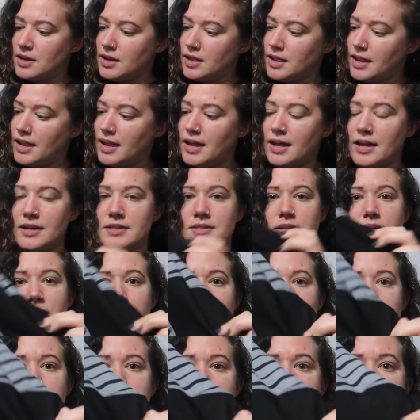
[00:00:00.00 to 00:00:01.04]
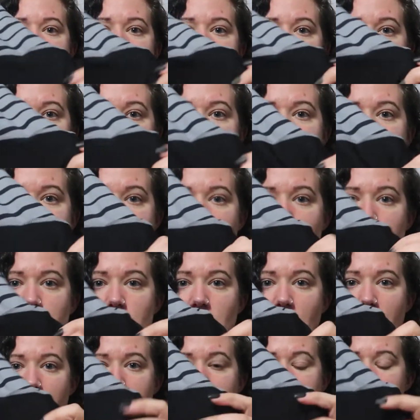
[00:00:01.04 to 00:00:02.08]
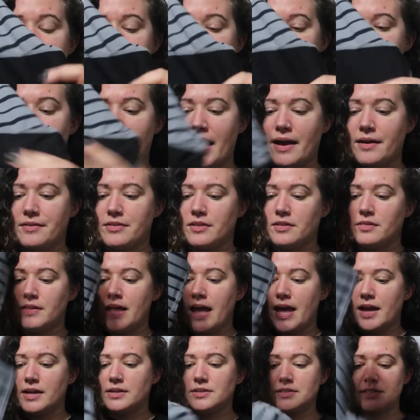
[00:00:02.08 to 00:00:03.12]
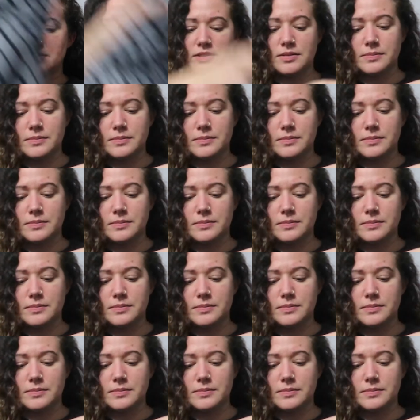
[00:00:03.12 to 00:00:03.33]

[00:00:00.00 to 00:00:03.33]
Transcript: and some mesh on the back of the legs.